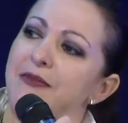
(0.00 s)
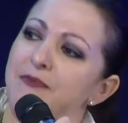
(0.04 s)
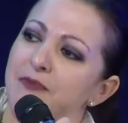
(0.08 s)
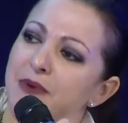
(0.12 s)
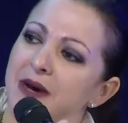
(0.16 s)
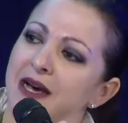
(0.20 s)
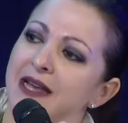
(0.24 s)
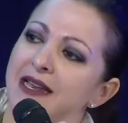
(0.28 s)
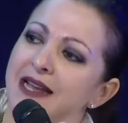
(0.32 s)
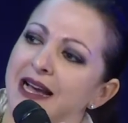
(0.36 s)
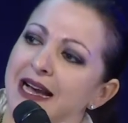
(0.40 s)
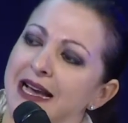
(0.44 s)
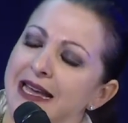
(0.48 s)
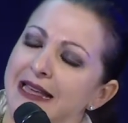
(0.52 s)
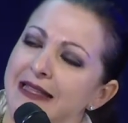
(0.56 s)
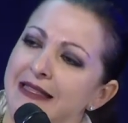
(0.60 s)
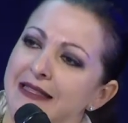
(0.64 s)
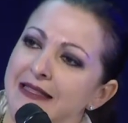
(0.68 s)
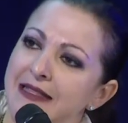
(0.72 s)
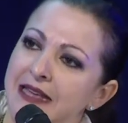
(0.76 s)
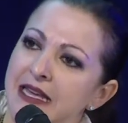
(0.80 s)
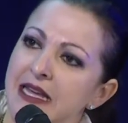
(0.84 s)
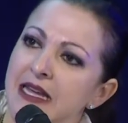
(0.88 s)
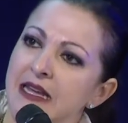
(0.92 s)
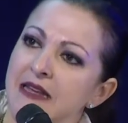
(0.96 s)
But I
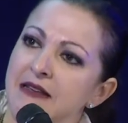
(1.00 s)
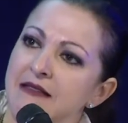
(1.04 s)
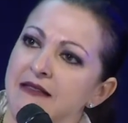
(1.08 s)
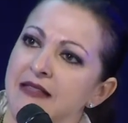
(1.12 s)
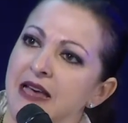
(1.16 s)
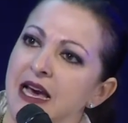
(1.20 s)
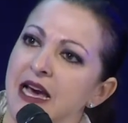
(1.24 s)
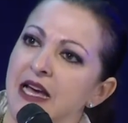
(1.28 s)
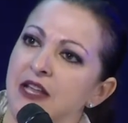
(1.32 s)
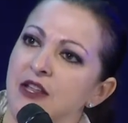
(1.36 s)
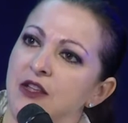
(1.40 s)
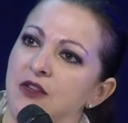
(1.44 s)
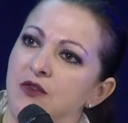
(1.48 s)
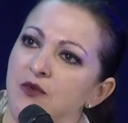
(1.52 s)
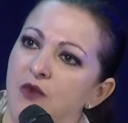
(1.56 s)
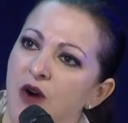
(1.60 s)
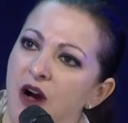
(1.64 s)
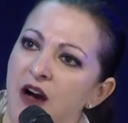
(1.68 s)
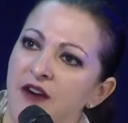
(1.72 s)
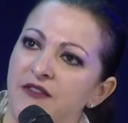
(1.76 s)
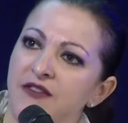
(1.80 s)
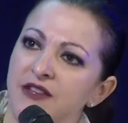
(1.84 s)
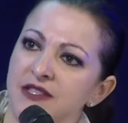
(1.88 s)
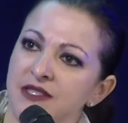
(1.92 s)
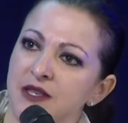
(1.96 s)
think that you
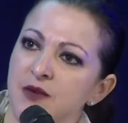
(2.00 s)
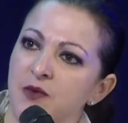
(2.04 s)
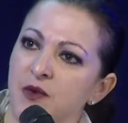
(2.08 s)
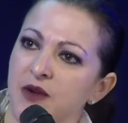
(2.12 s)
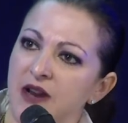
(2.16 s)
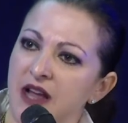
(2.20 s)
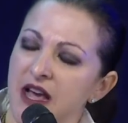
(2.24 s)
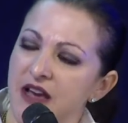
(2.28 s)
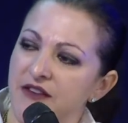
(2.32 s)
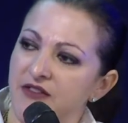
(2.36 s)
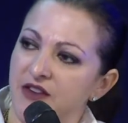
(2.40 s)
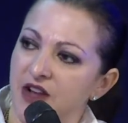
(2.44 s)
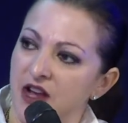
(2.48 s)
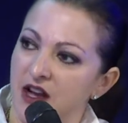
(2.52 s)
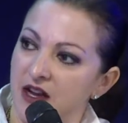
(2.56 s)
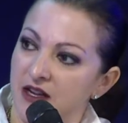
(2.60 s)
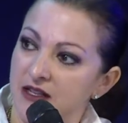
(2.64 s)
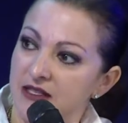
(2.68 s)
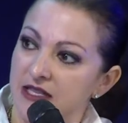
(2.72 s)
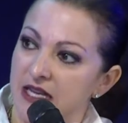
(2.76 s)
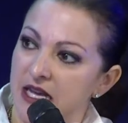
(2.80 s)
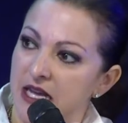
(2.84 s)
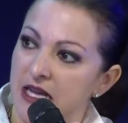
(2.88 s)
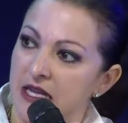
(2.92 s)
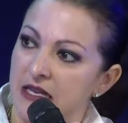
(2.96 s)
obviously want to have
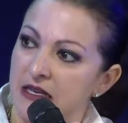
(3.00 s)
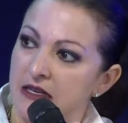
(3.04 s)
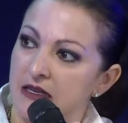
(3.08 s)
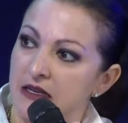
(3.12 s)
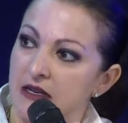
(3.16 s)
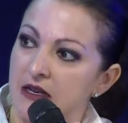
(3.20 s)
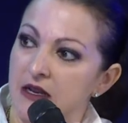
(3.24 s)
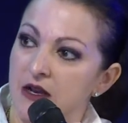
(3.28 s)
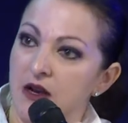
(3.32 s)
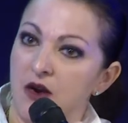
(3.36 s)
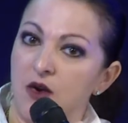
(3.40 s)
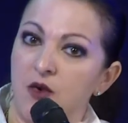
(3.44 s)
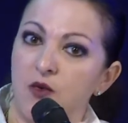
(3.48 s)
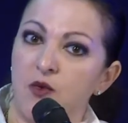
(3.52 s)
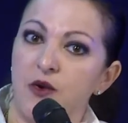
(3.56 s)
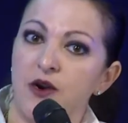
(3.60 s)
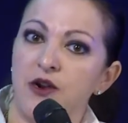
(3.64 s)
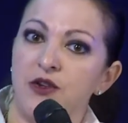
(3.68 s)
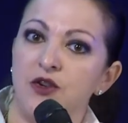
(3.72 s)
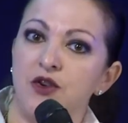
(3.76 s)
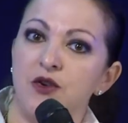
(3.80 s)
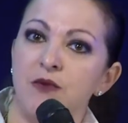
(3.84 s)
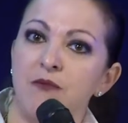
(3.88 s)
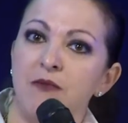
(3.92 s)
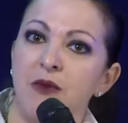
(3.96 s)
content where
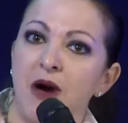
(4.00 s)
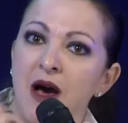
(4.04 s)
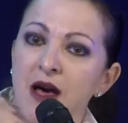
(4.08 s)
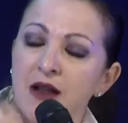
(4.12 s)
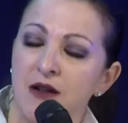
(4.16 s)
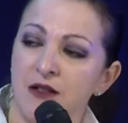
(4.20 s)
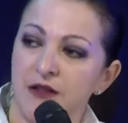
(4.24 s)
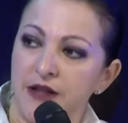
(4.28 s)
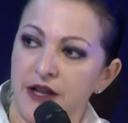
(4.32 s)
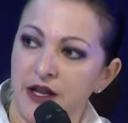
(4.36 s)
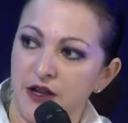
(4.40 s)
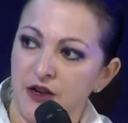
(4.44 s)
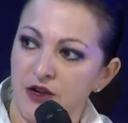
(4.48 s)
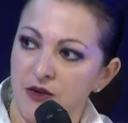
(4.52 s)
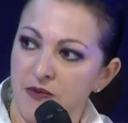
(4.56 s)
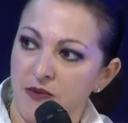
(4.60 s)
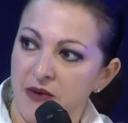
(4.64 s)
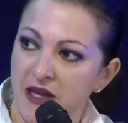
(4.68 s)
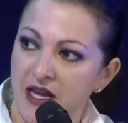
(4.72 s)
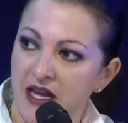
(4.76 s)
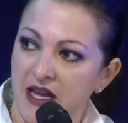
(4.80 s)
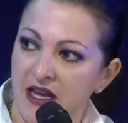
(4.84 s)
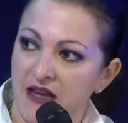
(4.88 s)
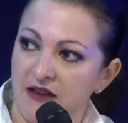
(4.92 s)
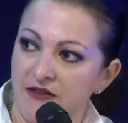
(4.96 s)
you're modeling good
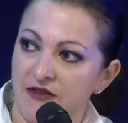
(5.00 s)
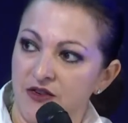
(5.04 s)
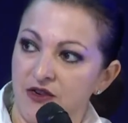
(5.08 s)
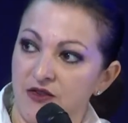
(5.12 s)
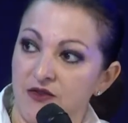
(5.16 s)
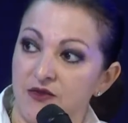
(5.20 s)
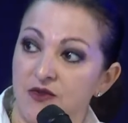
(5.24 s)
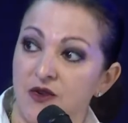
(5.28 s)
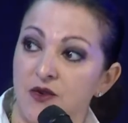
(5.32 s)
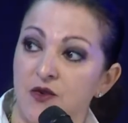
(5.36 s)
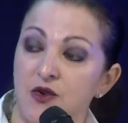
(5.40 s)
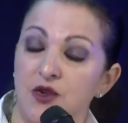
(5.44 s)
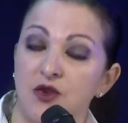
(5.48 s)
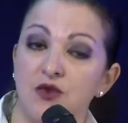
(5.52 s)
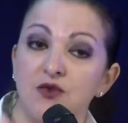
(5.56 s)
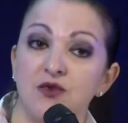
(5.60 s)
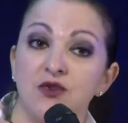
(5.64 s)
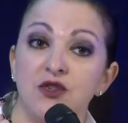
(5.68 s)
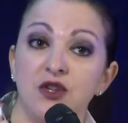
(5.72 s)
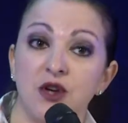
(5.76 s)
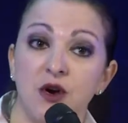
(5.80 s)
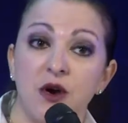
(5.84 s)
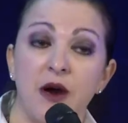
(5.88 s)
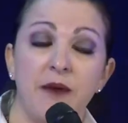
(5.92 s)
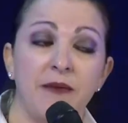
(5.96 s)
behavior, though you
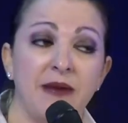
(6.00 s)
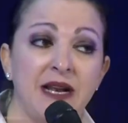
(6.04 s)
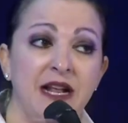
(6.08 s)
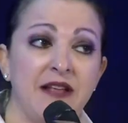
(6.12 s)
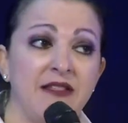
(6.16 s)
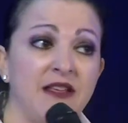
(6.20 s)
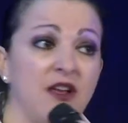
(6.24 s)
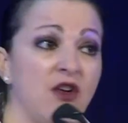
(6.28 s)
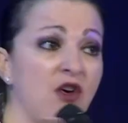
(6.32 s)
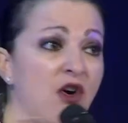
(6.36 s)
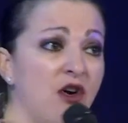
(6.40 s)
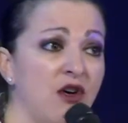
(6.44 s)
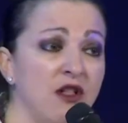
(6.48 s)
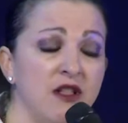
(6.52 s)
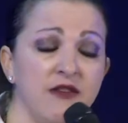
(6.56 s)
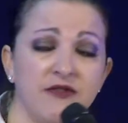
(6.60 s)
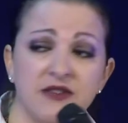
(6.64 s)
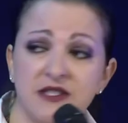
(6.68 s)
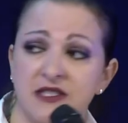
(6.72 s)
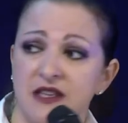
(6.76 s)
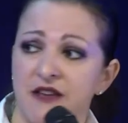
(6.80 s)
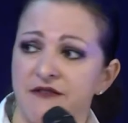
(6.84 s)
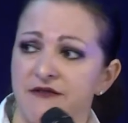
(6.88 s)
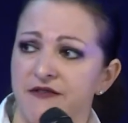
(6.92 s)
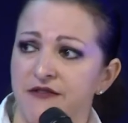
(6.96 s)
don't. I mean, I think all of
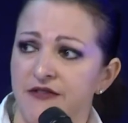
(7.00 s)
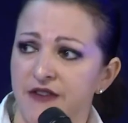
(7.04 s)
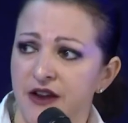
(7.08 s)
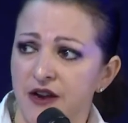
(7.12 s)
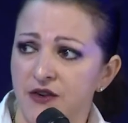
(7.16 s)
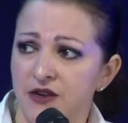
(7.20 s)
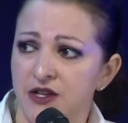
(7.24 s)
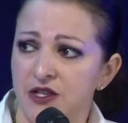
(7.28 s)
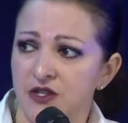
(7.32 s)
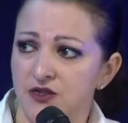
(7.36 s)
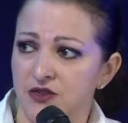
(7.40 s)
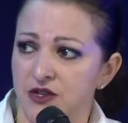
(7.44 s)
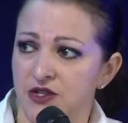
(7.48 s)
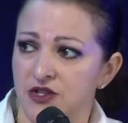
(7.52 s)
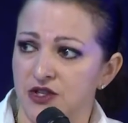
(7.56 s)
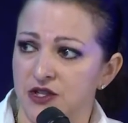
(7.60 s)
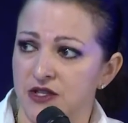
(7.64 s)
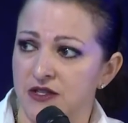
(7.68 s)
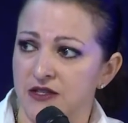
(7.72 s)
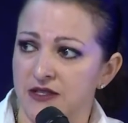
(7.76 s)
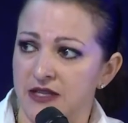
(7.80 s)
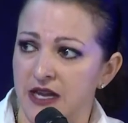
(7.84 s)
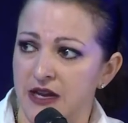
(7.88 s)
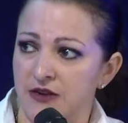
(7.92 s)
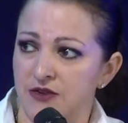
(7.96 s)
us have very
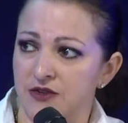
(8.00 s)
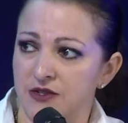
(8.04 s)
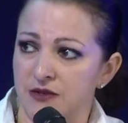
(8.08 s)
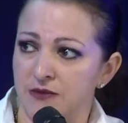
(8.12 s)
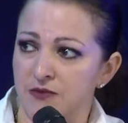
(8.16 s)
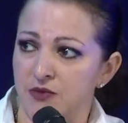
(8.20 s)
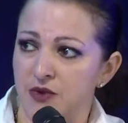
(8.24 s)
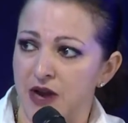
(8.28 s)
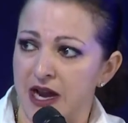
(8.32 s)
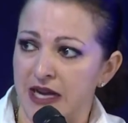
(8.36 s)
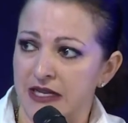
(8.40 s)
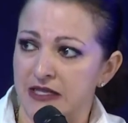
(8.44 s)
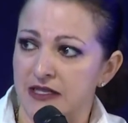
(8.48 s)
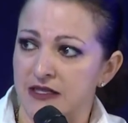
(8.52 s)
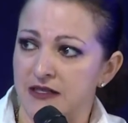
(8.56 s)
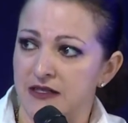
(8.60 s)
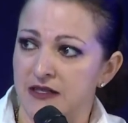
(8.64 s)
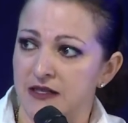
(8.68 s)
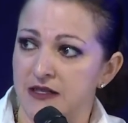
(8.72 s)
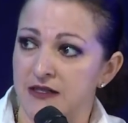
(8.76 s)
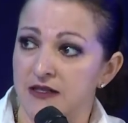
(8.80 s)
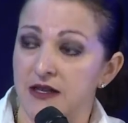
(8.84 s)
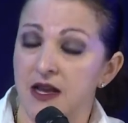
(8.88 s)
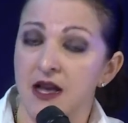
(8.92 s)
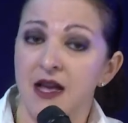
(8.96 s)
stringent standards and
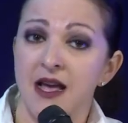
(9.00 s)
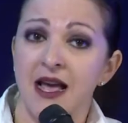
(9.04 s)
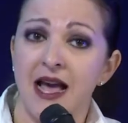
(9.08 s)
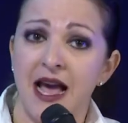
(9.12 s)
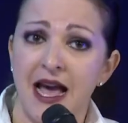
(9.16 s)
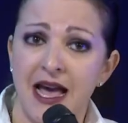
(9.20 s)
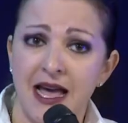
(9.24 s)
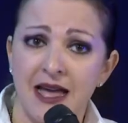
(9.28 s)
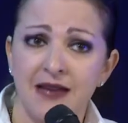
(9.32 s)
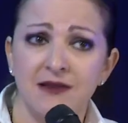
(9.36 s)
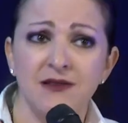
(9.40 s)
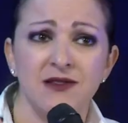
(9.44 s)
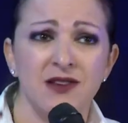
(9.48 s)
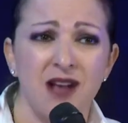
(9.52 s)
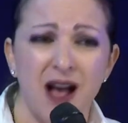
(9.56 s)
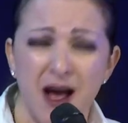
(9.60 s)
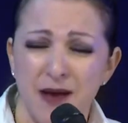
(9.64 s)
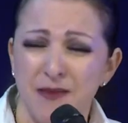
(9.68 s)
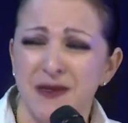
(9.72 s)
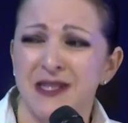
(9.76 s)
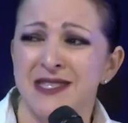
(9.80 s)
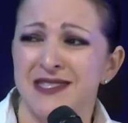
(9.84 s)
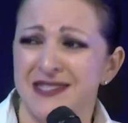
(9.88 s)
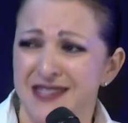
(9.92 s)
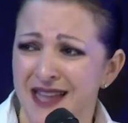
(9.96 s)
practices and
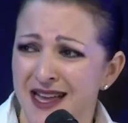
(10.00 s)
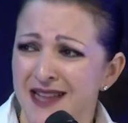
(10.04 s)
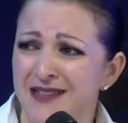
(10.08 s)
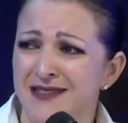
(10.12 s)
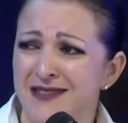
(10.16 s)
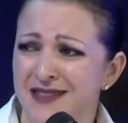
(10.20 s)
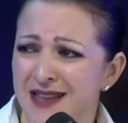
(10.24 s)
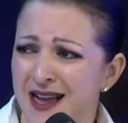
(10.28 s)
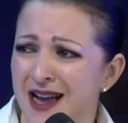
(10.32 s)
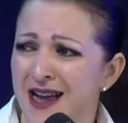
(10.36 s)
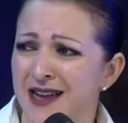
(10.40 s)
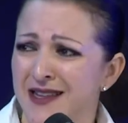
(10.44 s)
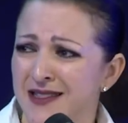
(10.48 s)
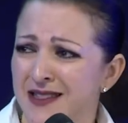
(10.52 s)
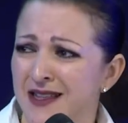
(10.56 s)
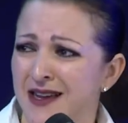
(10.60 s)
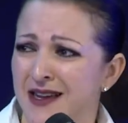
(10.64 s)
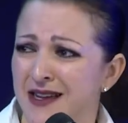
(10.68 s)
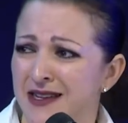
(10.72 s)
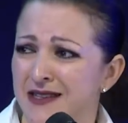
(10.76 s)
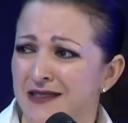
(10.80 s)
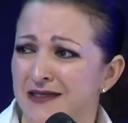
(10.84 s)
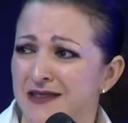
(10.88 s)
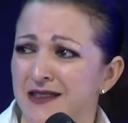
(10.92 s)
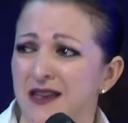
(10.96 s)
common sense
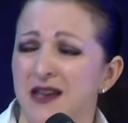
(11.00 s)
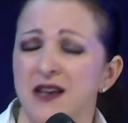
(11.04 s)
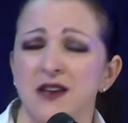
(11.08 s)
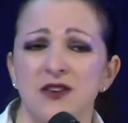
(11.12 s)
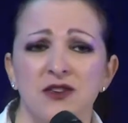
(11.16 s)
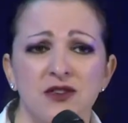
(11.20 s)
guidelines.